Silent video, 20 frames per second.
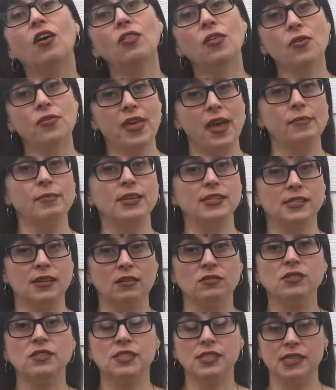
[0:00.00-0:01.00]
although that may
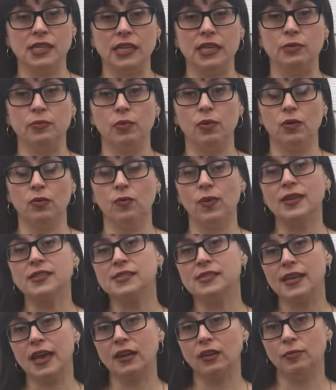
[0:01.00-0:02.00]
sound steep,
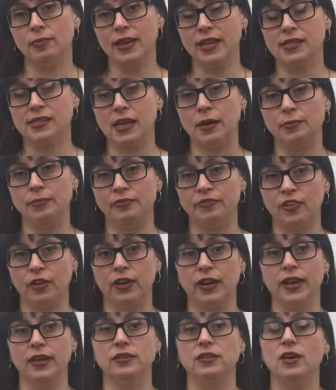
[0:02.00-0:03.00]
West Seattle makes up
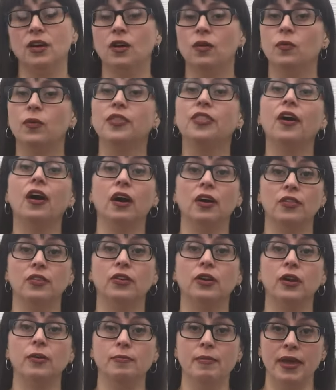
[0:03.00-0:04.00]
for it with
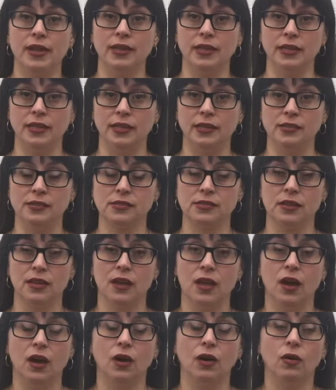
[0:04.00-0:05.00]
other amenities.
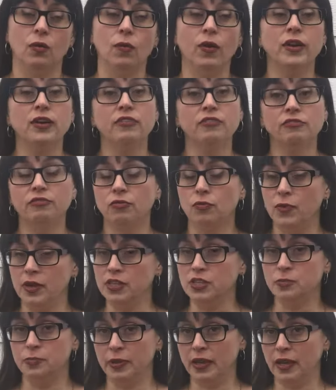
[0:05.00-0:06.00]
One of
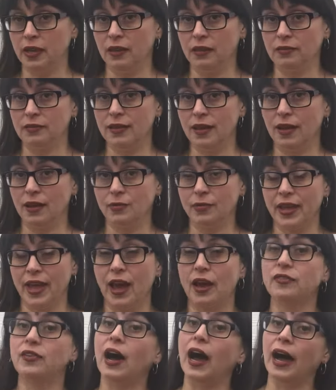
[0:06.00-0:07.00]
which being that we
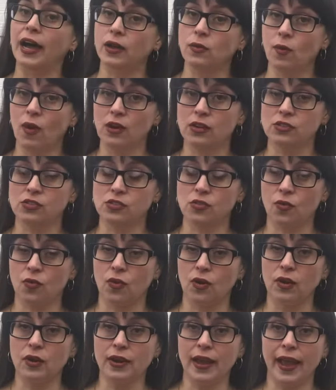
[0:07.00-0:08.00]
have a high walk
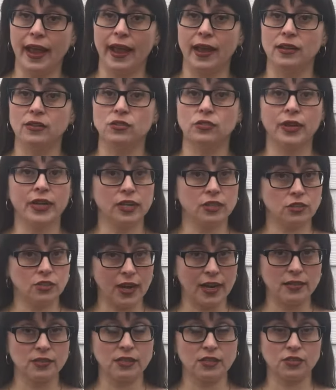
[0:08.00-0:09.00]
score and great
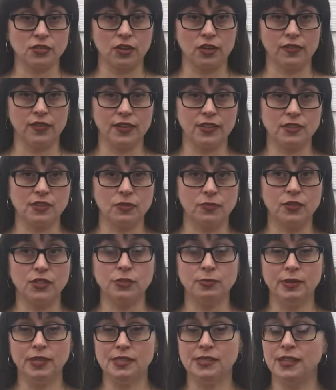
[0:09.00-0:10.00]
transit service,
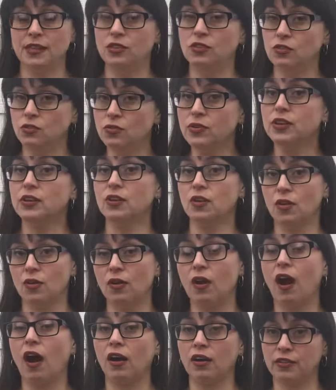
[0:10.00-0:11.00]
which means that you can
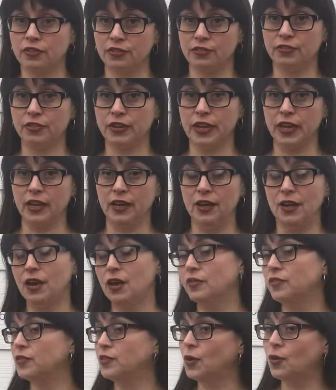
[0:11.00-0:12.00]
go car free
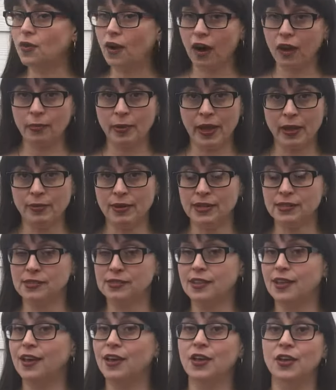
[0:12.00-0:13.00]
no car
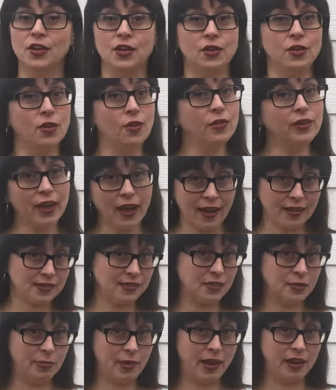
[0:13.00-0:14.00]
payments, no
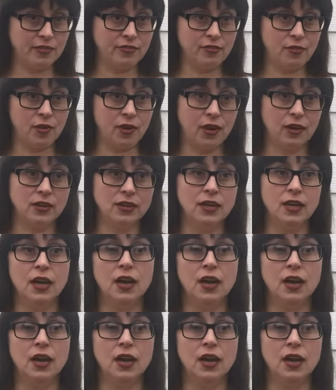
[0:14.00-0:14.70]
gas to pay for.